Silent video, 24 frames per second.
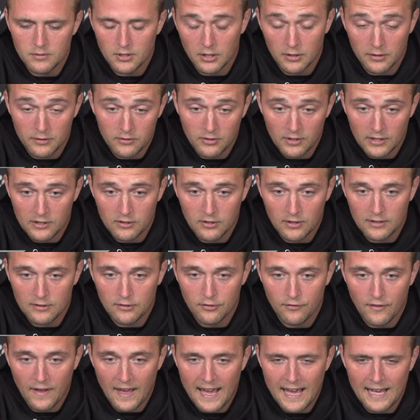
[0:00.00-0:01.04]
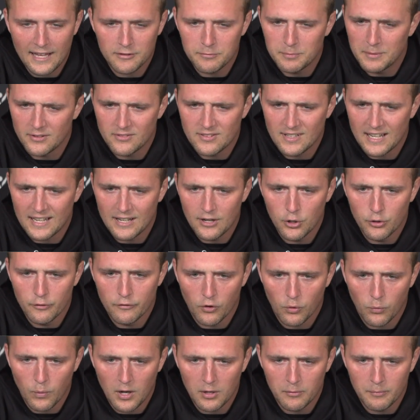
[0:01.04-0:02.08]
you know, it's fast, but it's not
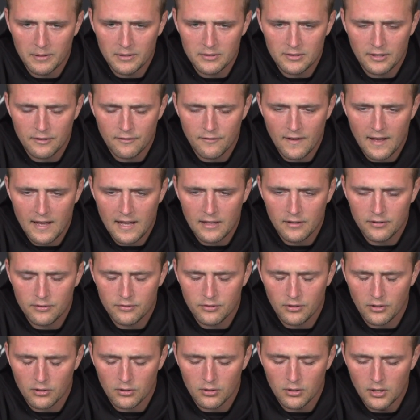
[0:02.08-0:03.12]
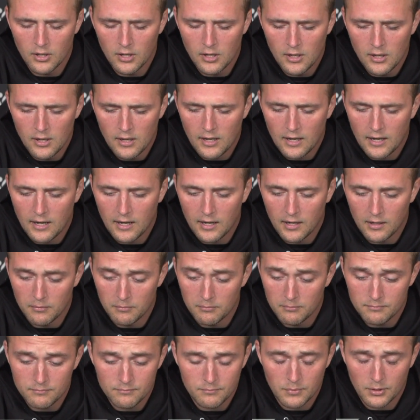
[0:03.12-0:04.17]
overwhelmingly fast. So,
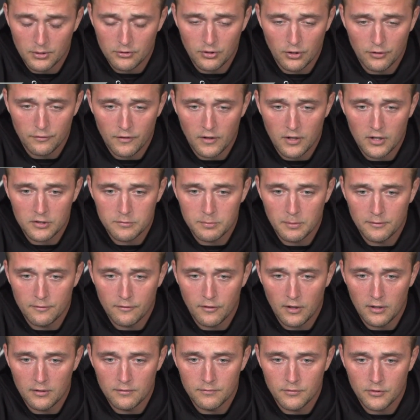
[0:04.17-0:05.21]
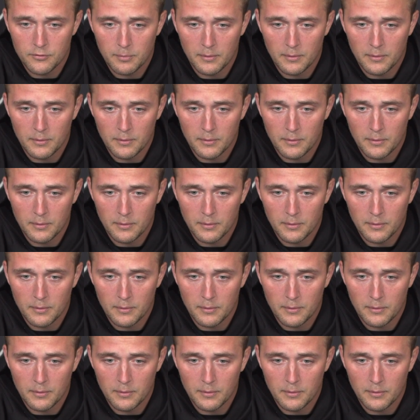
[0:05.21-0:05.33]
but so far it's been fun.